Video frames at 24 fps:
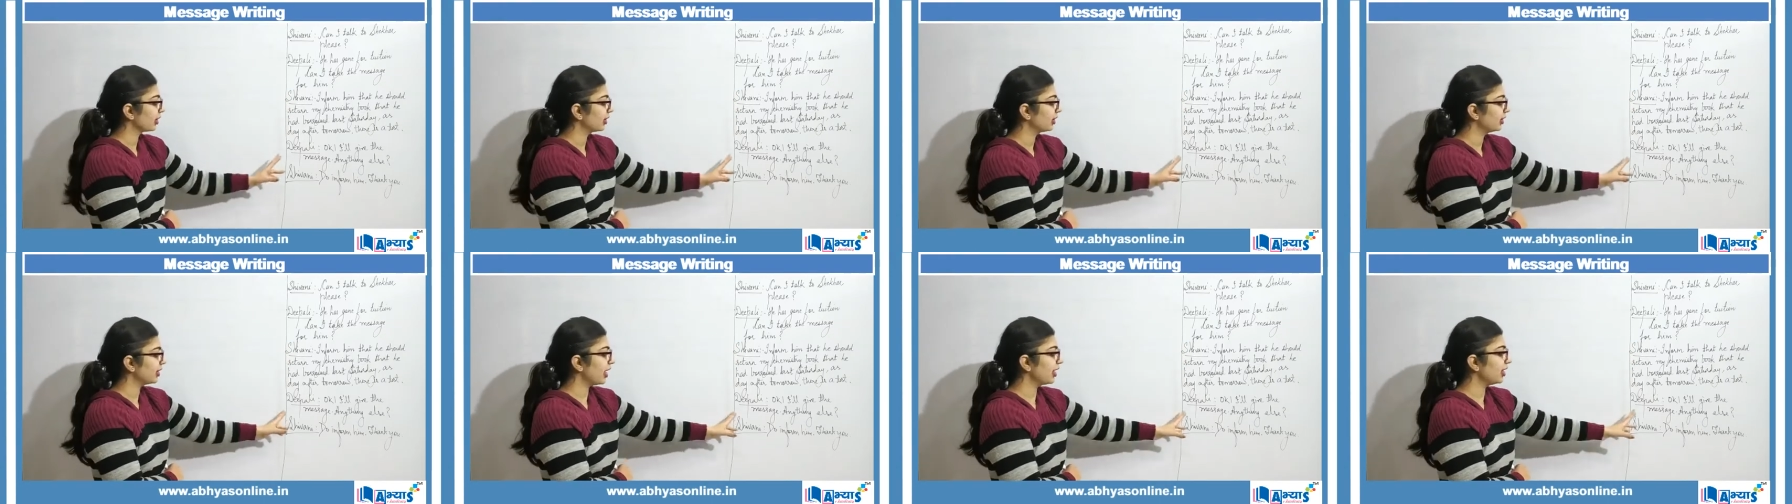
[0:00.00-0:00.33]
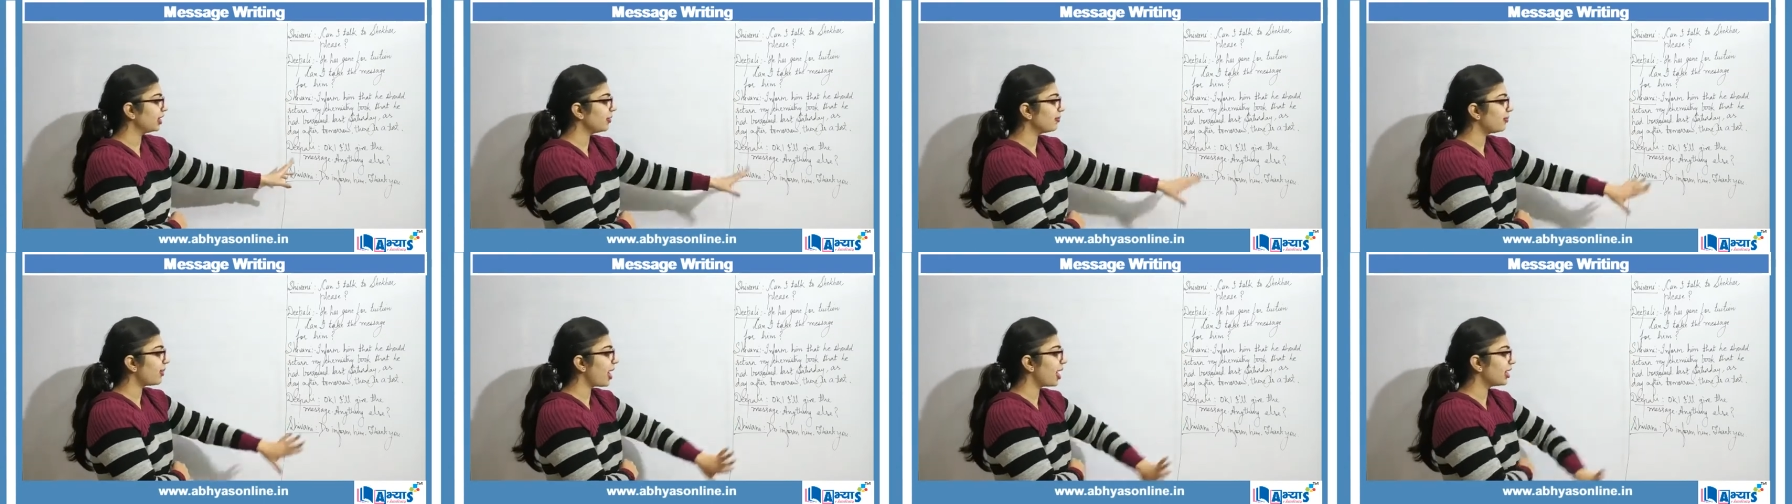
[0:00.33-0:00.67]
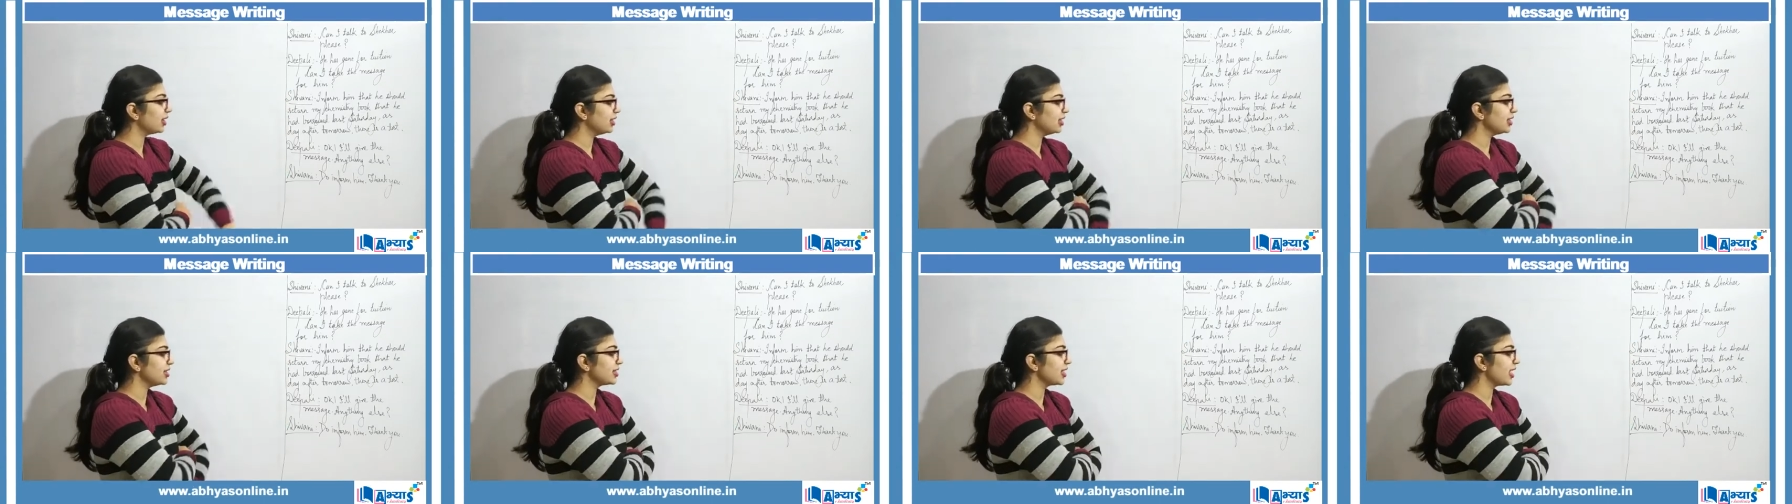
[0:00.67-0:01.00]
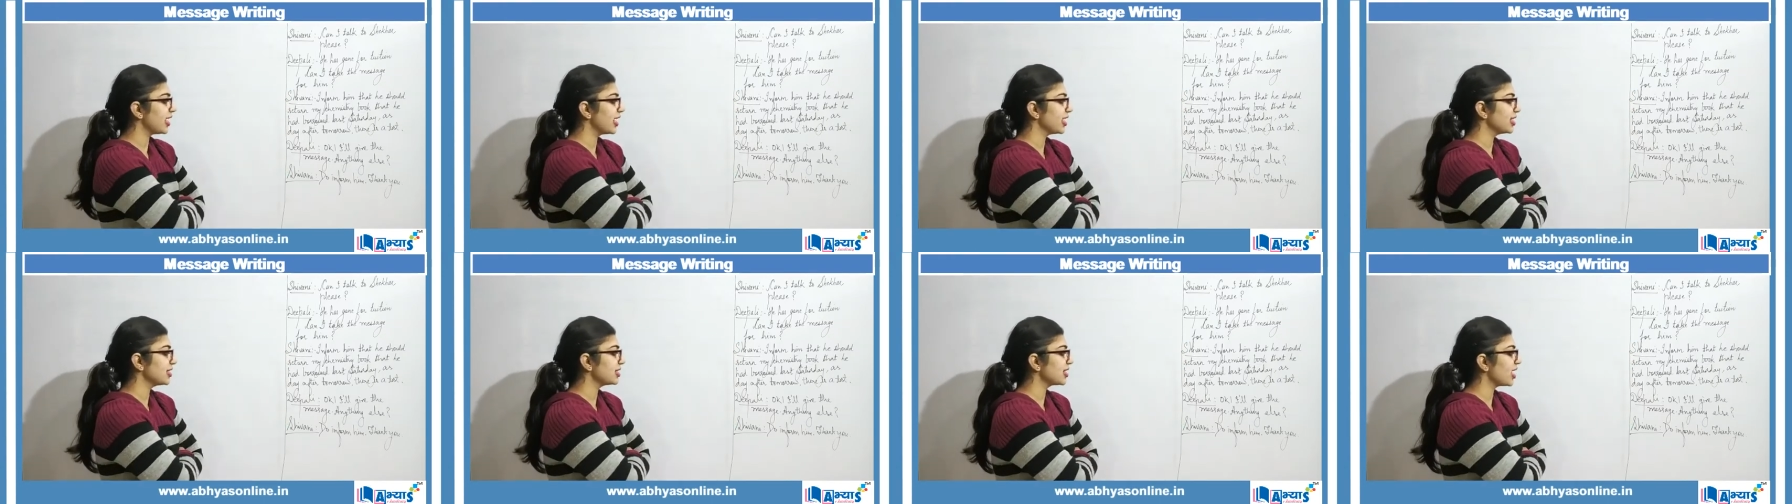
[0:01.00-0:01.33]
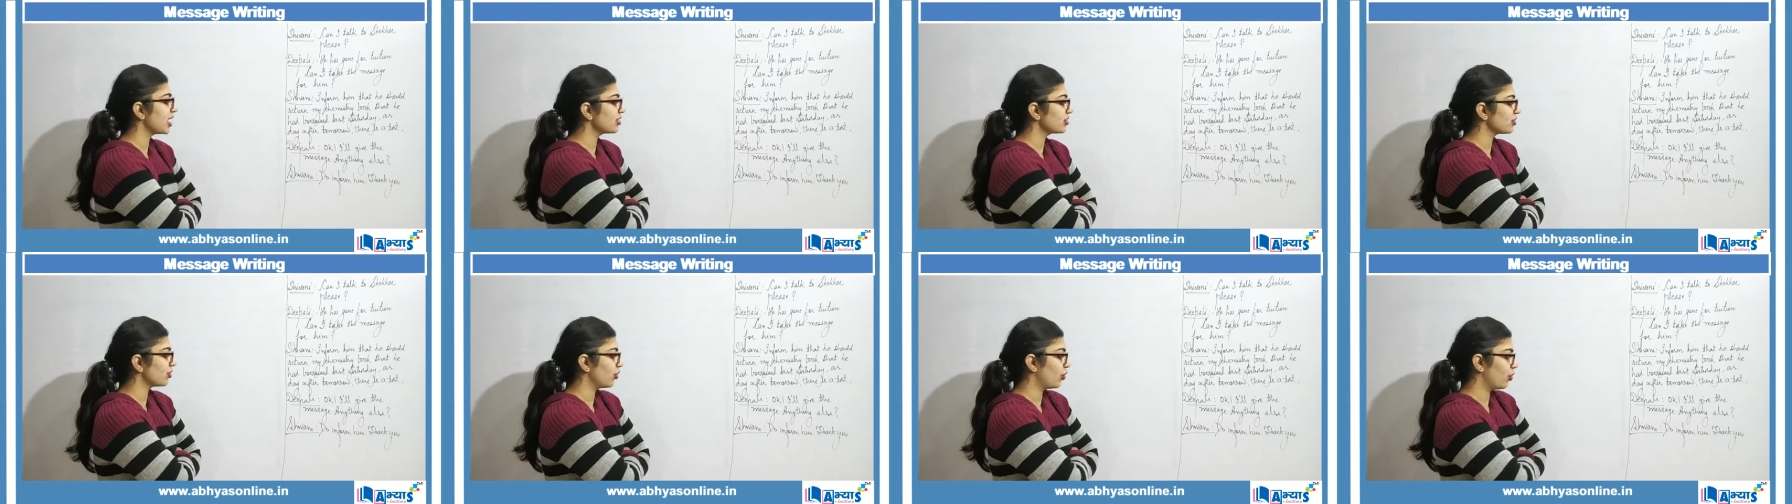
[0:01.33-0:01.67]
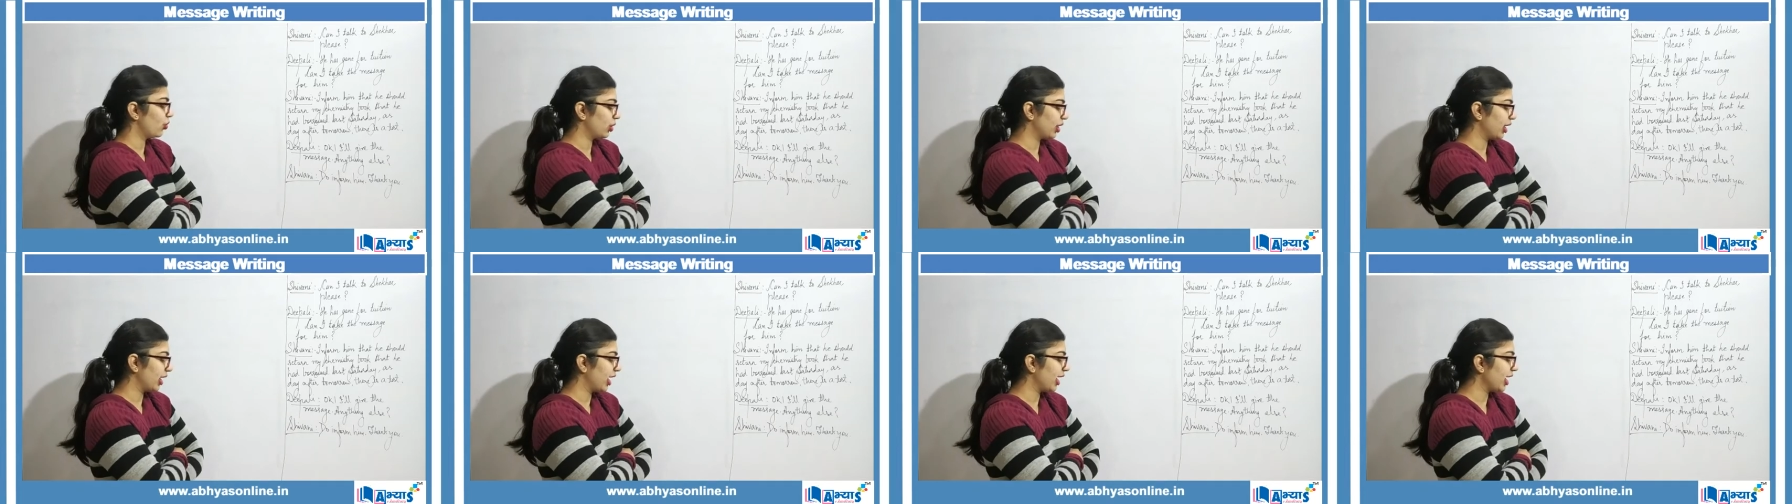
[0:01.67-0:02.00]
Then Dipali says that,
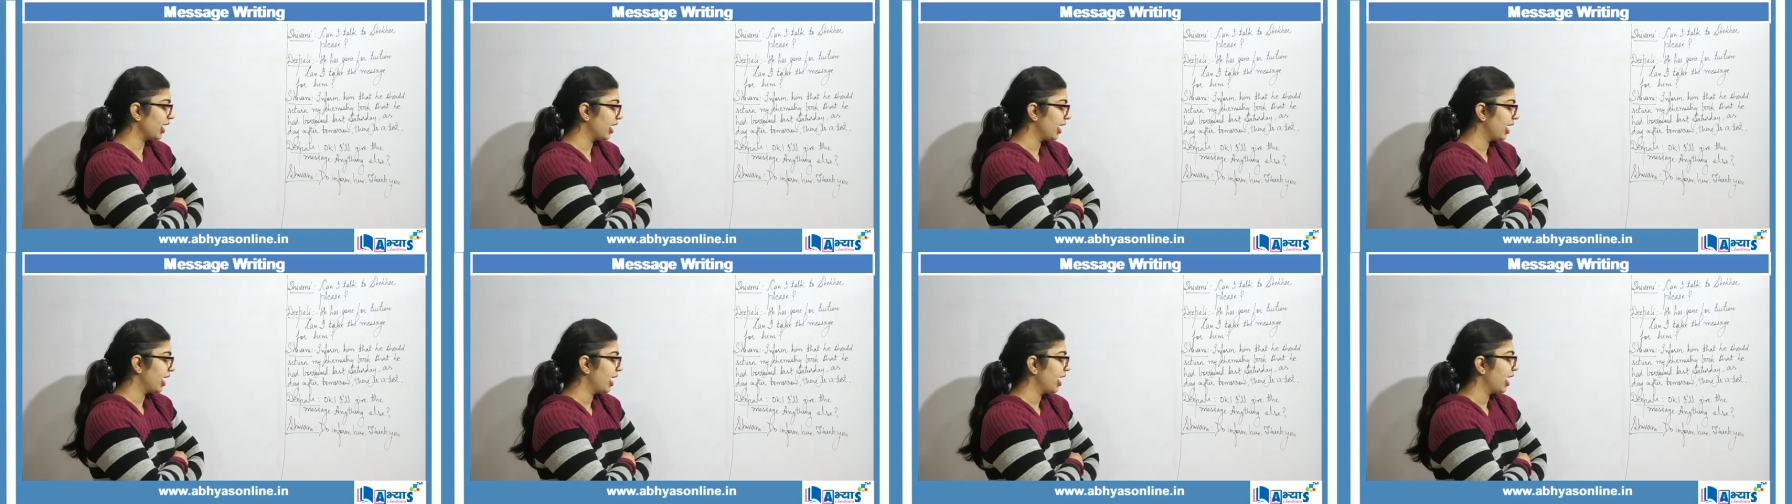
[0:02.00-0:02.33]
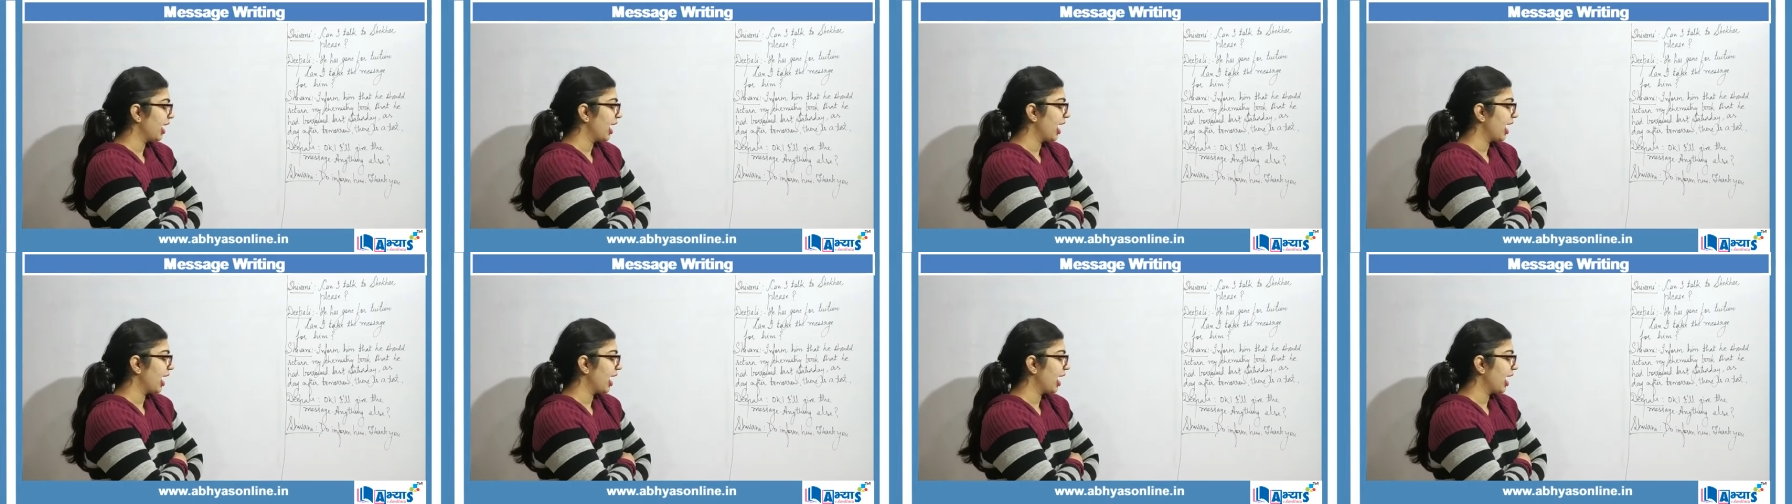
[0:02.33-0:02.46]
"Okay,